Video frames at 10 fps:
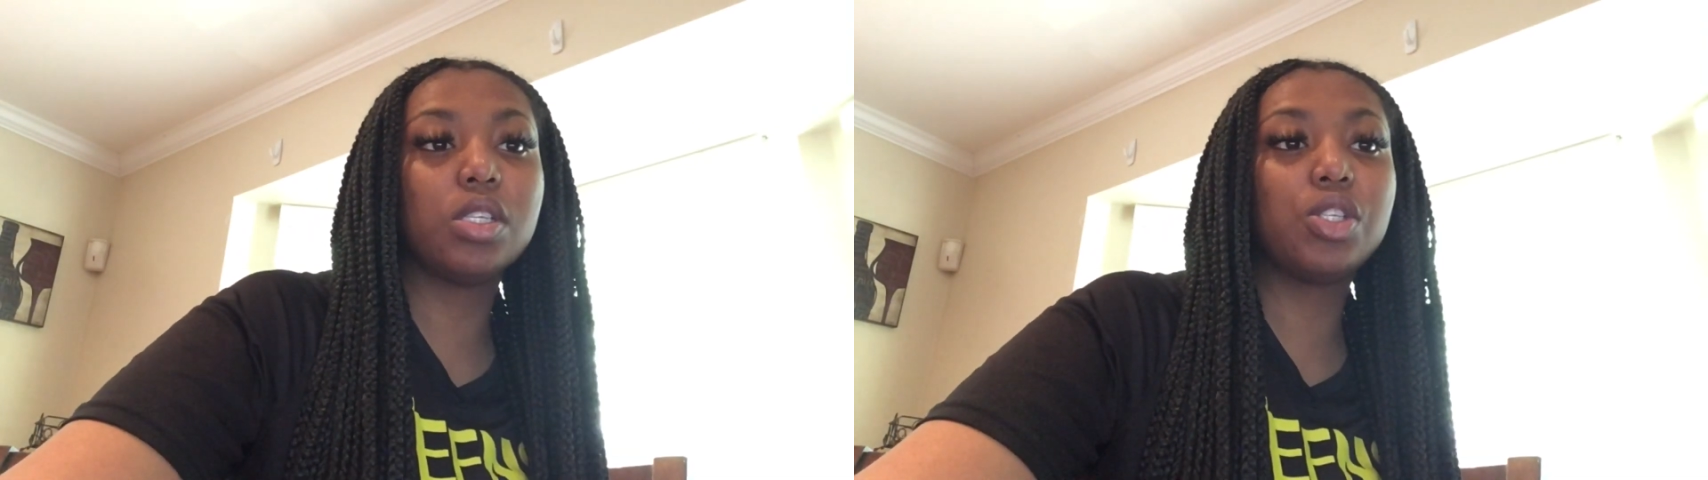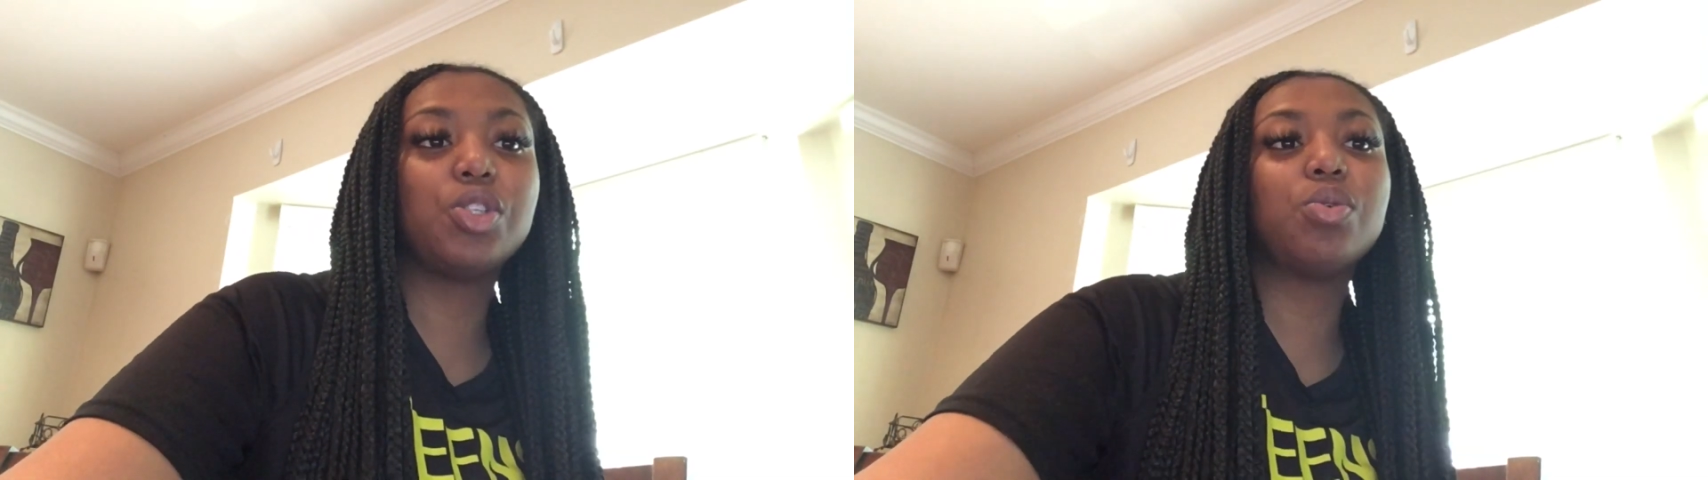
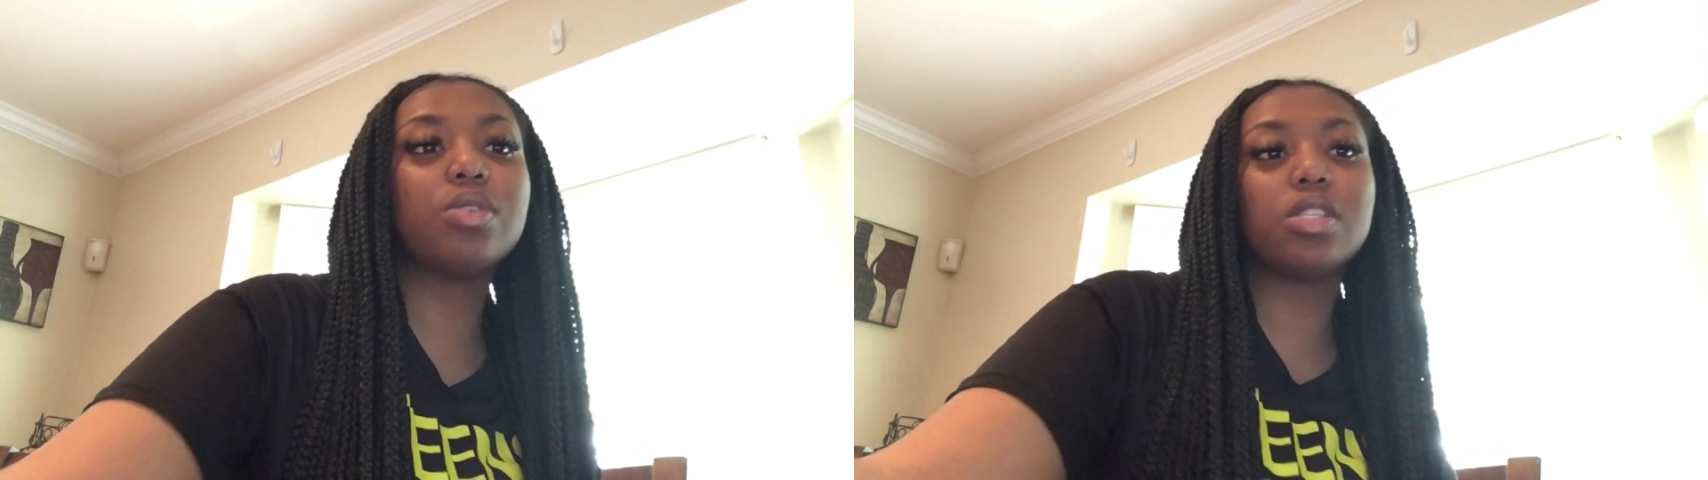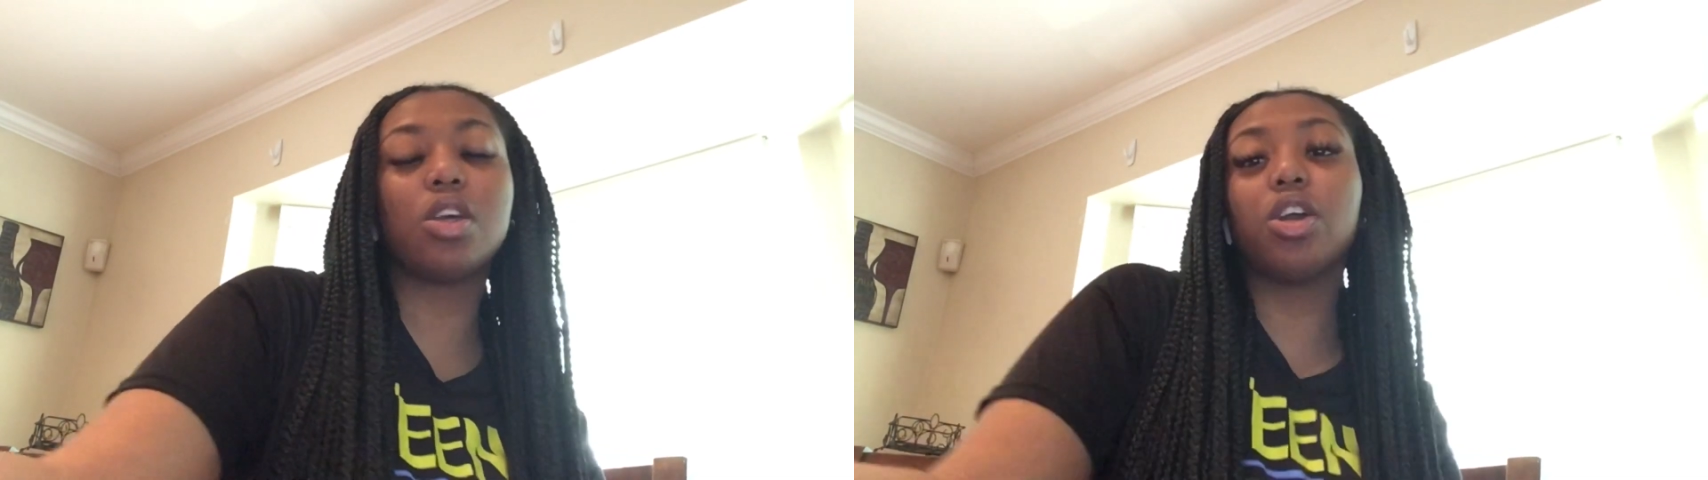
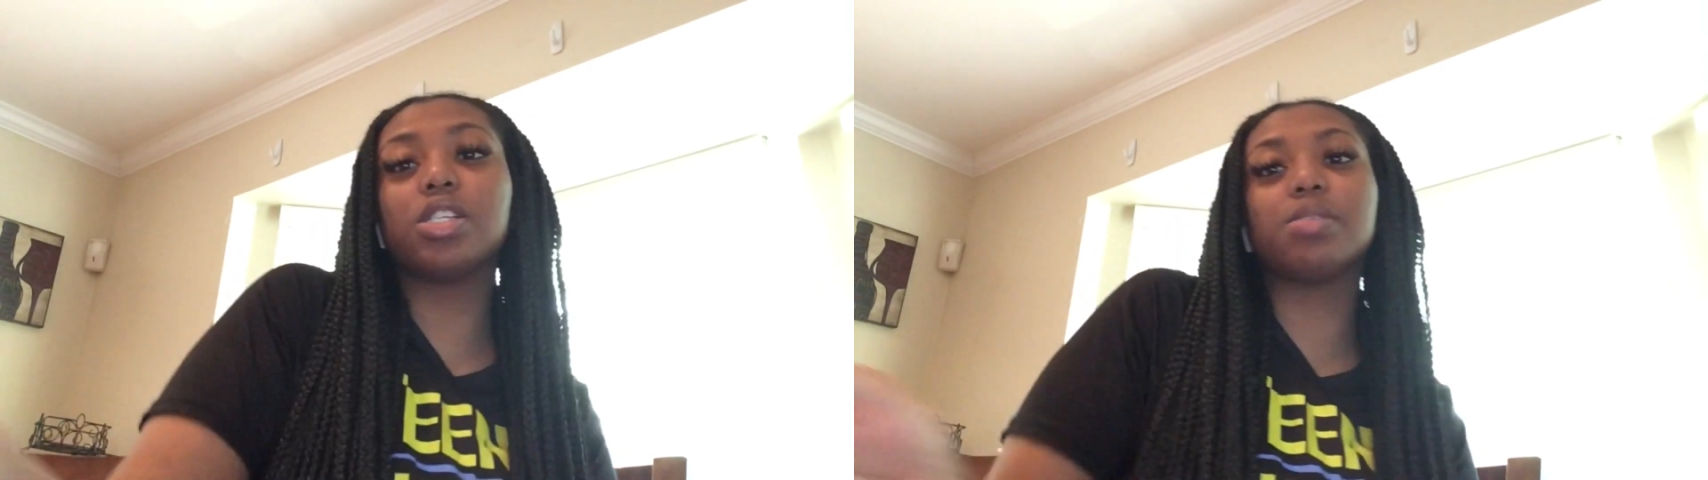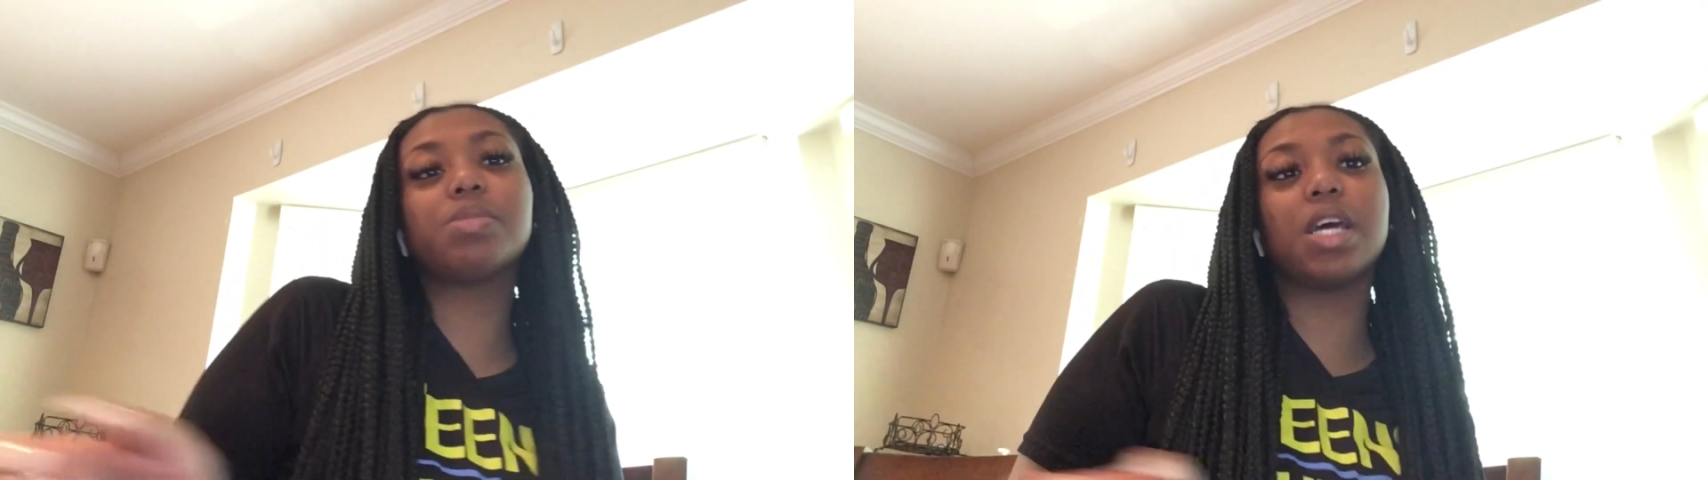Students are
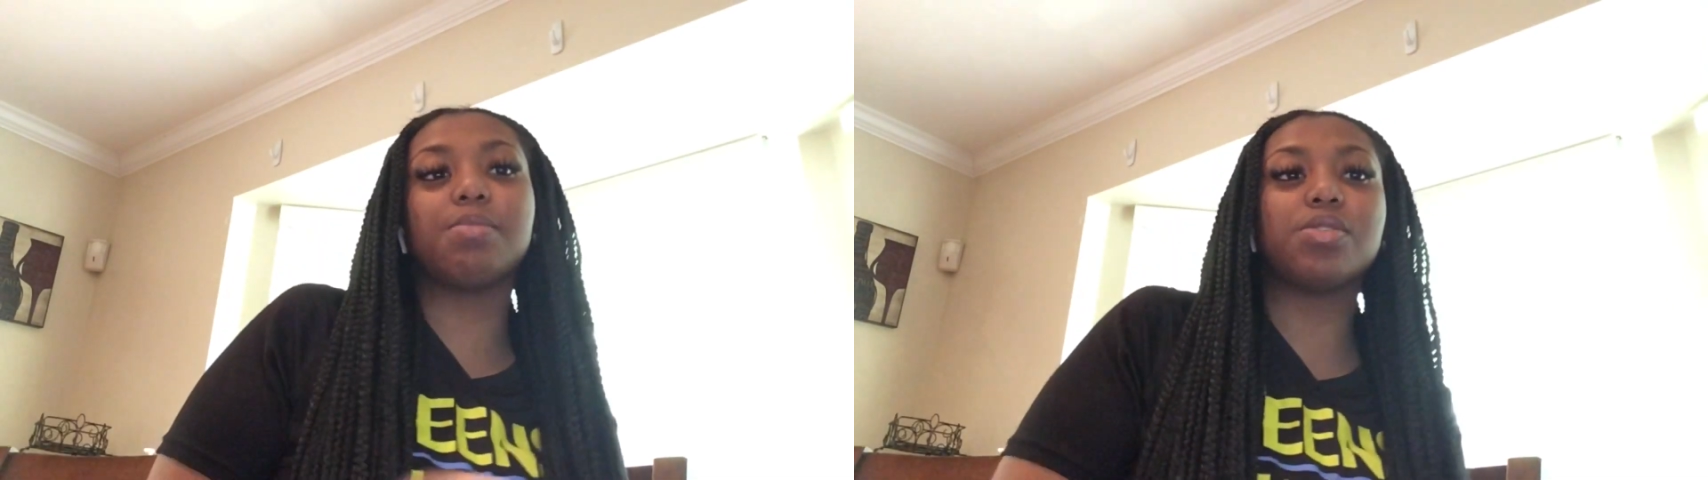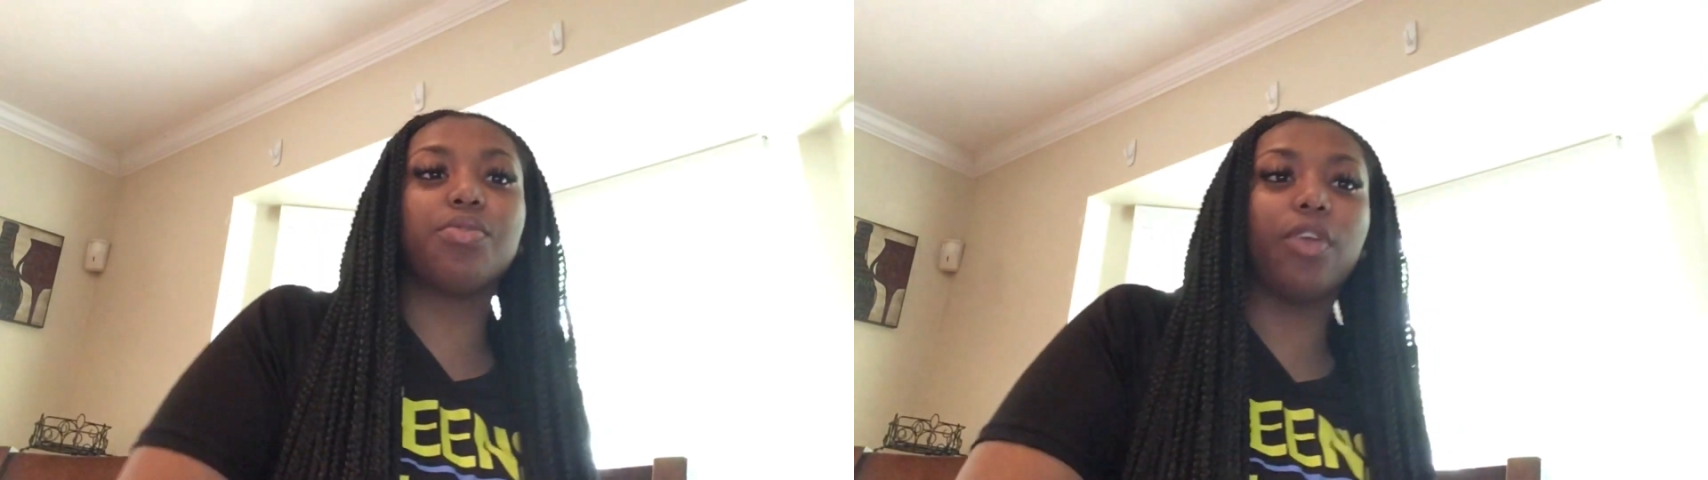
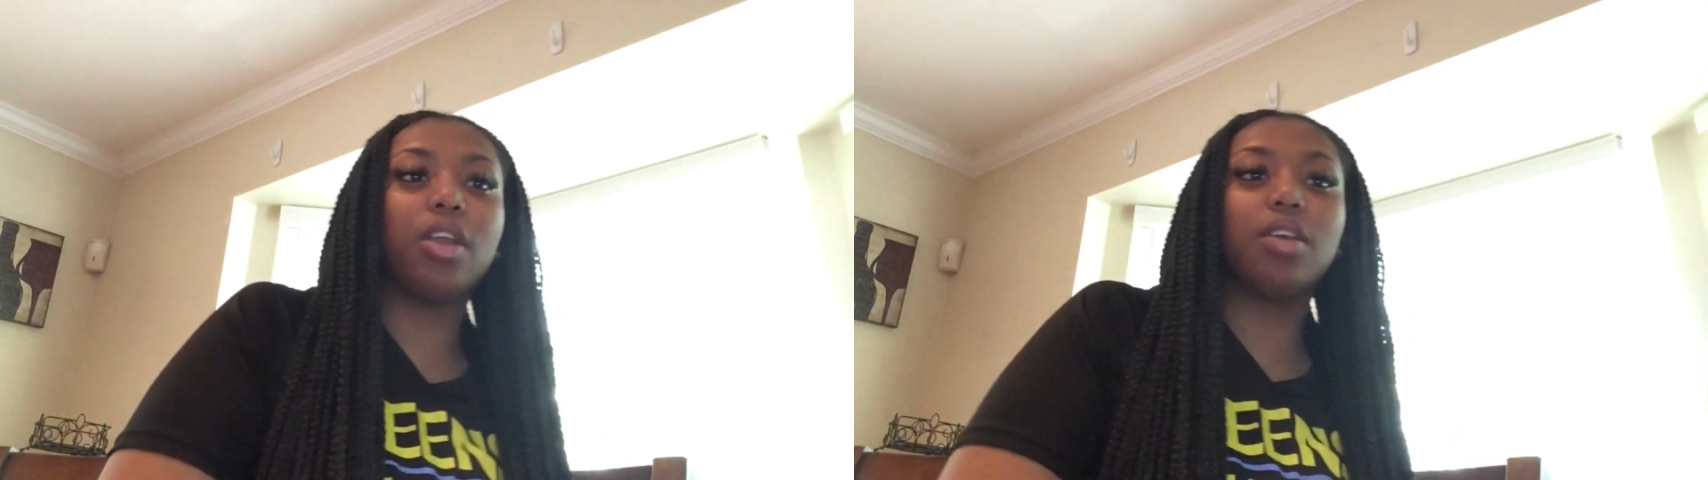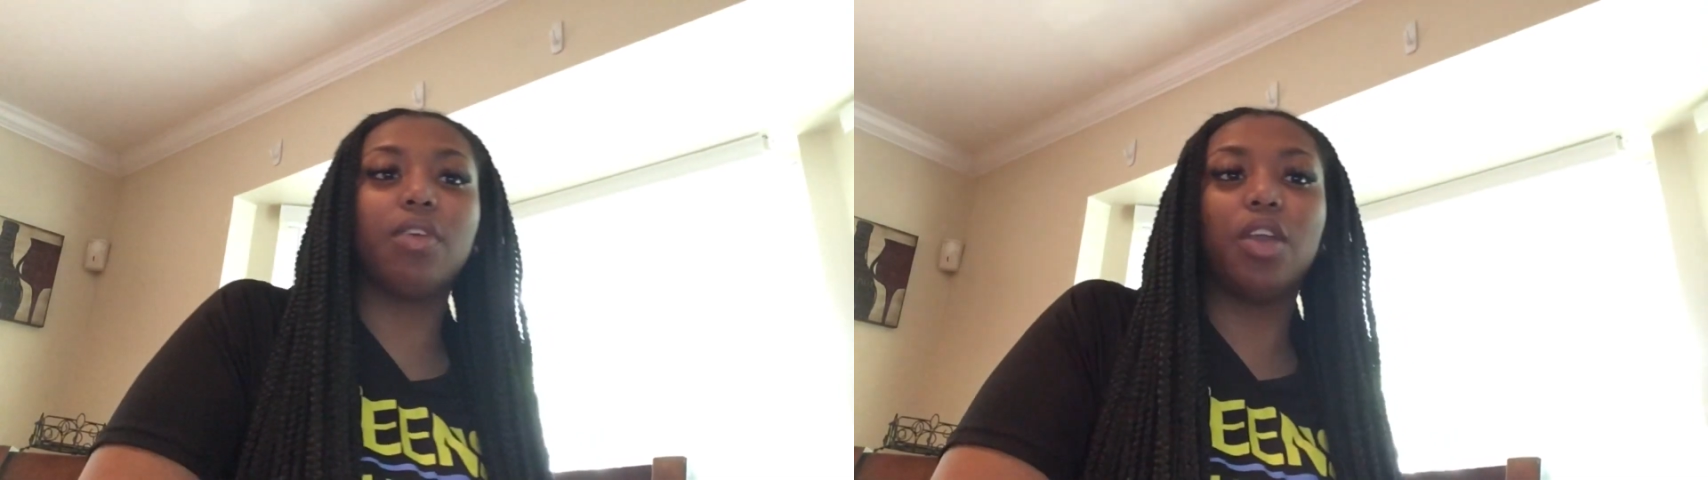sometimes
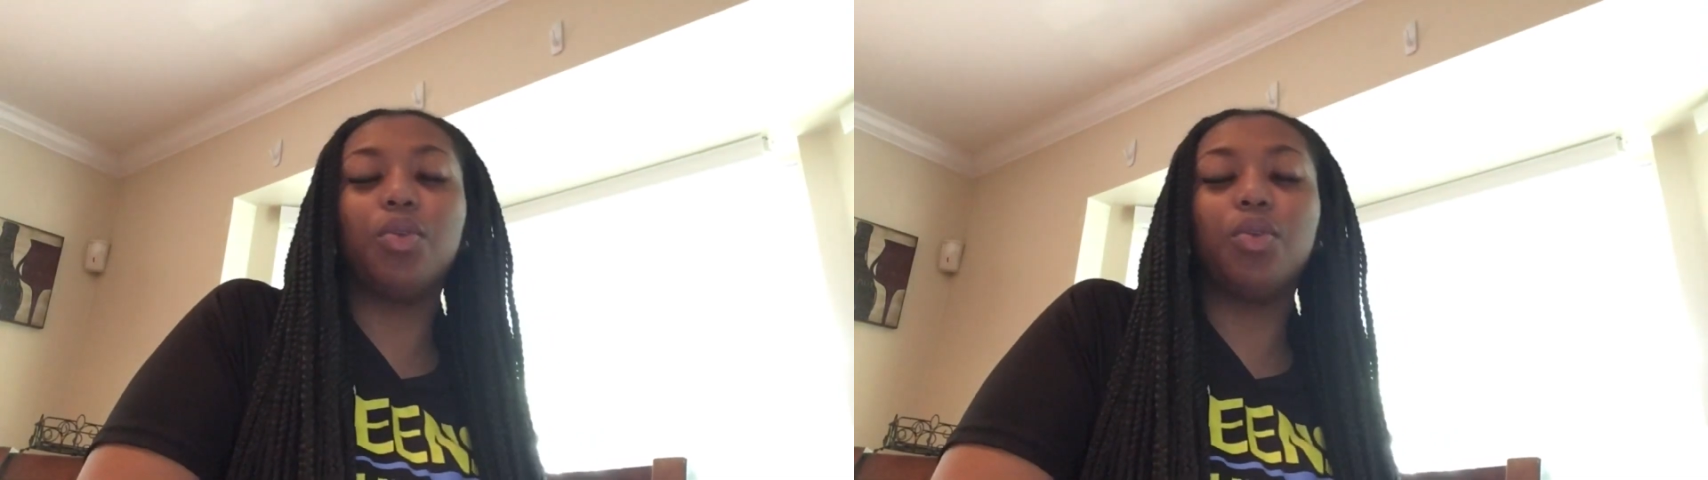afraid of,